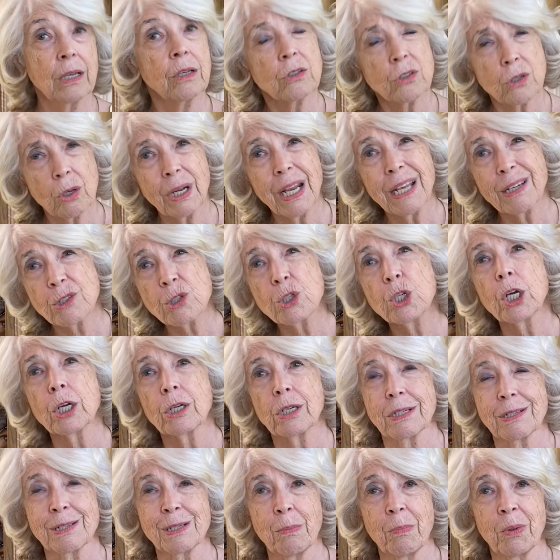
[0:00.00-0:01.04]
So let's look
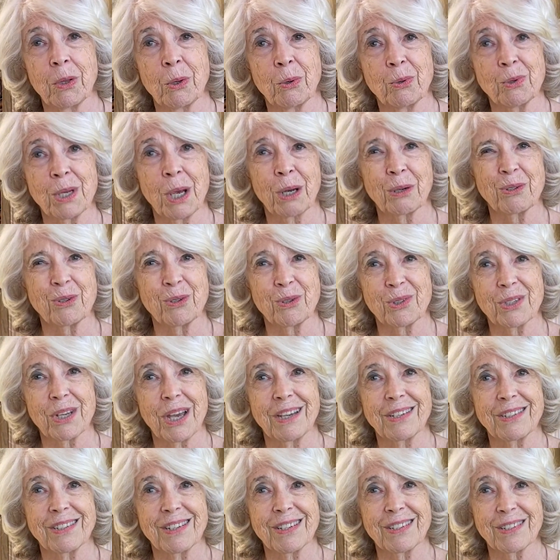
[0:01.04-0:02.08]
at some of those
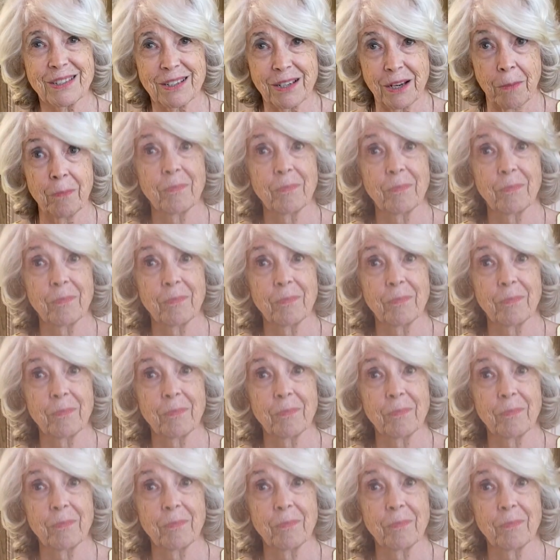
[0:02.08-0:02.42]
exercises.